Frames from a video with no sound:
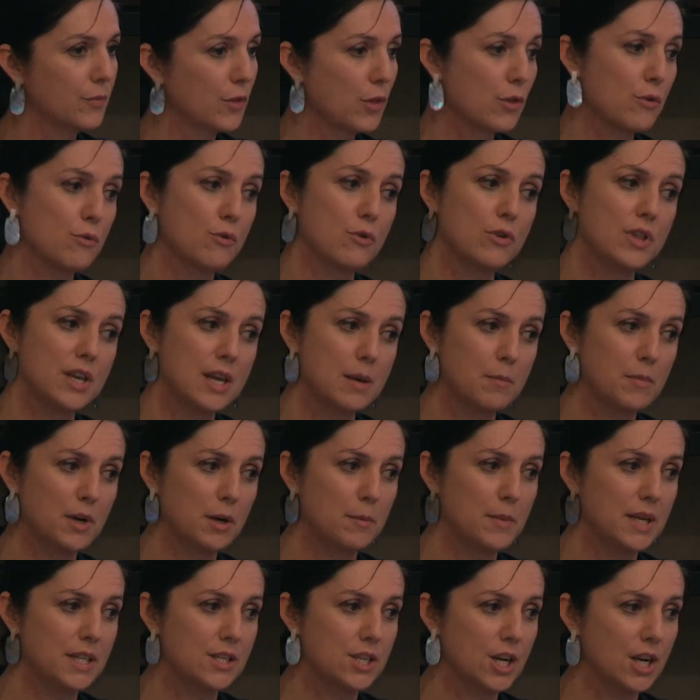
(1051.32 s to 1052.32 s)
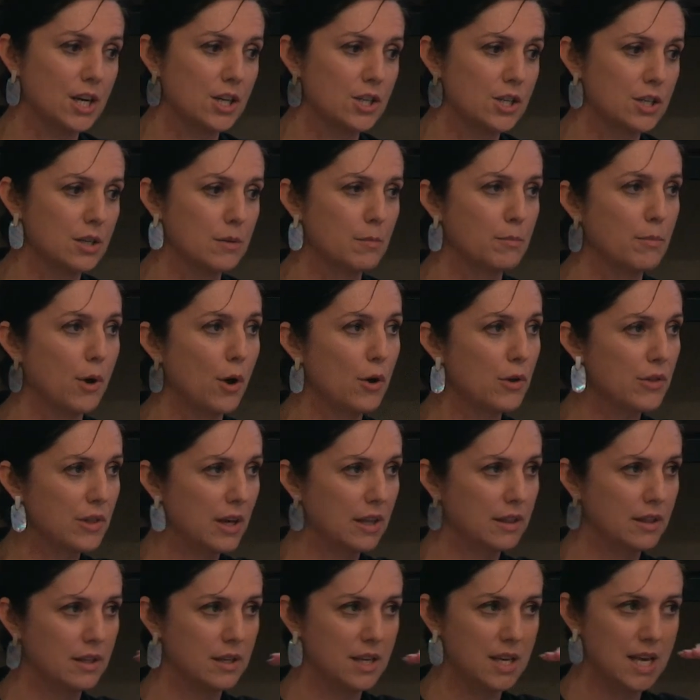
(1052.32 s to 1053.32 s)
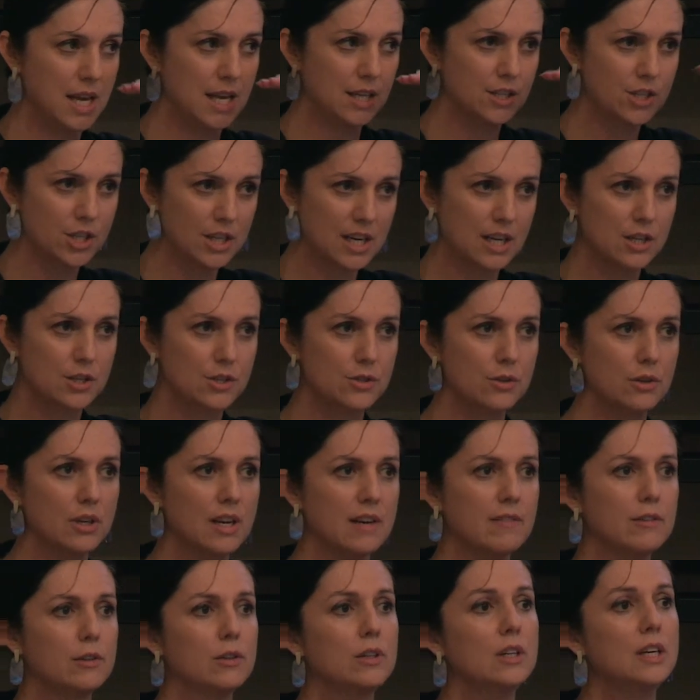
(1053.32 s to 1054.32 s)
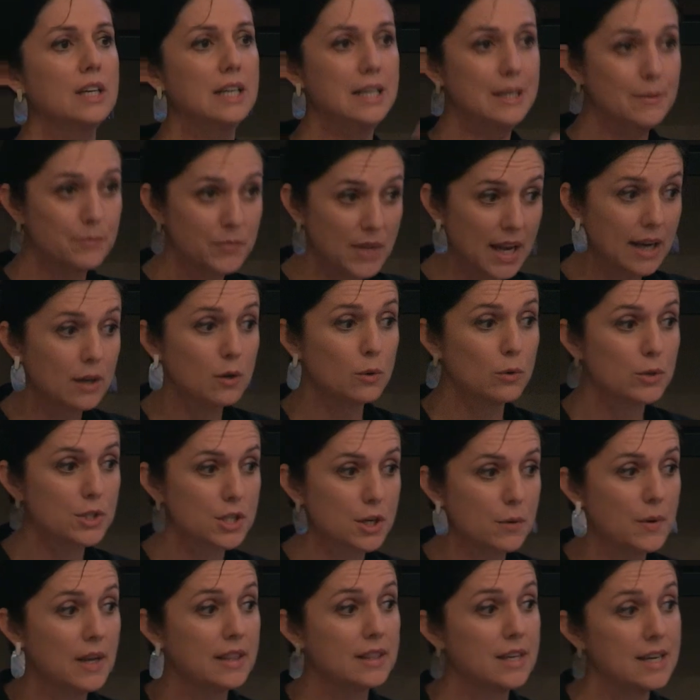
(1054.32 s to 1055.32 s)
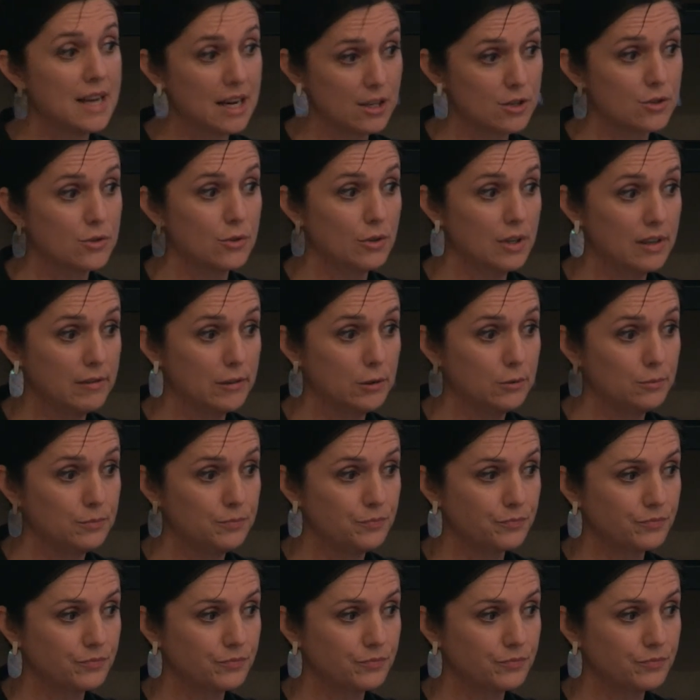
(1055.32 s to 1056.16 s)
through the implementation, both at the international level and also at the national level.